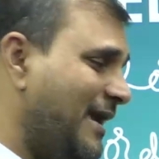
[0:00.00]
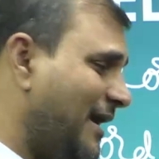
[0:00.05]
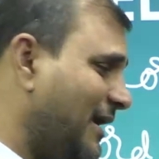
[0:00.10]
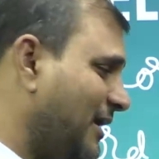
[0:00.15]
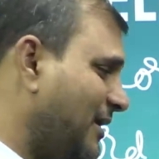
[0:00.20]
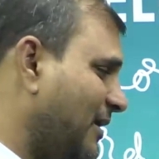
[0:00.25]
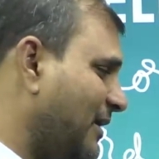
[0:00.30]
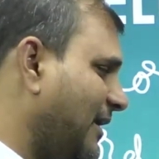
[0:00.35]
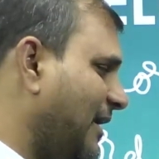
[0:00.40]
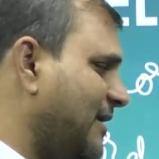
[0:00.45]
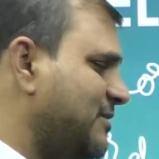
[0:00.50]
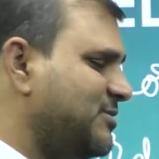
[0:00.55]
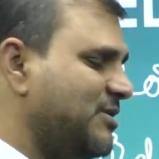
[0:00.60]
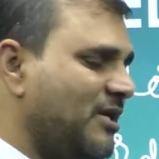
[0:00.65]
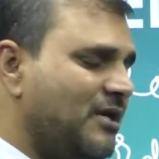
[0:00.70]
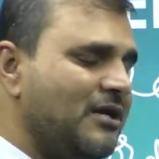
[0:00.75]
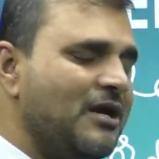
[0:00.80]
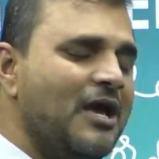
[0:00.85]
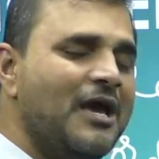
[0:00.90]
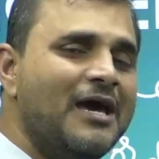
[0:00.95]

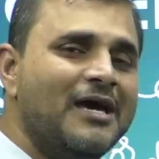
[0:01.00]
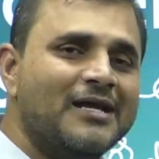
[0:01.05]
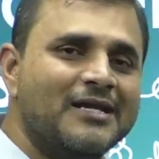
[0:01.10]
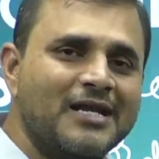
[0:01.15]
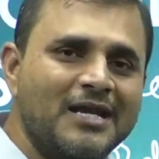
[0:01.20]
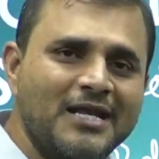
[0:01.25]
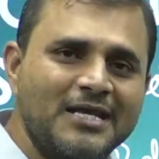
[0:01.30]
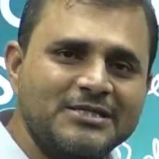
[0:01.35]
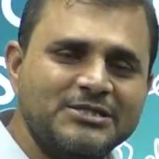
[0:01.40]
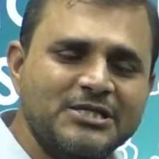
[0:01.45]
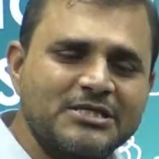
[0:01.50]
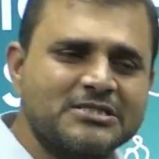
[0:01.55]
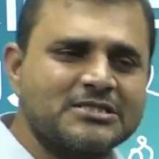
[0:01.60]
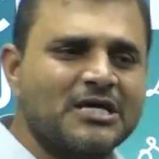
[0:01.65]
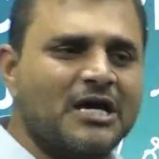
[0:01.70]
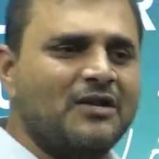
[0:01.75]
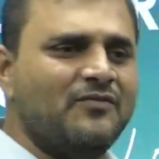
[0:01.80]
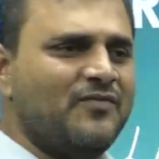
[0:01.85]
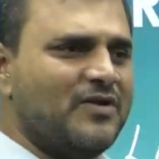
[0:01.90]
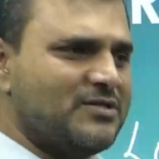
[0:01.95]
encouraging religious
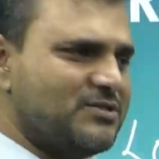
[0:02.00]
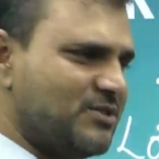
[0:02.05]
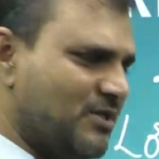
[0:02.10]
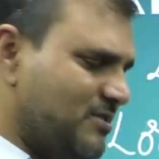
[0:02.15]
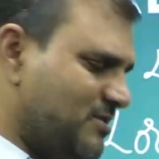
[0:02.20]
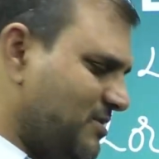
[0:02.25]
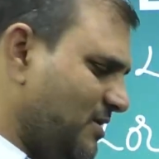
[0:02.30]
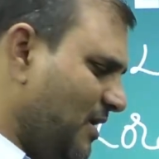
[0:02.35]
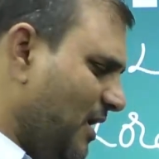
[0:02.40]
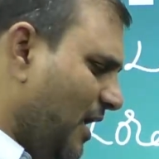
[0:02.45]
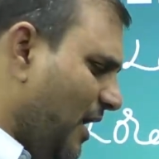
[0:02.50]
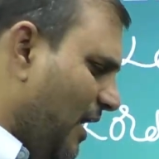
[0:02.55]
conversions.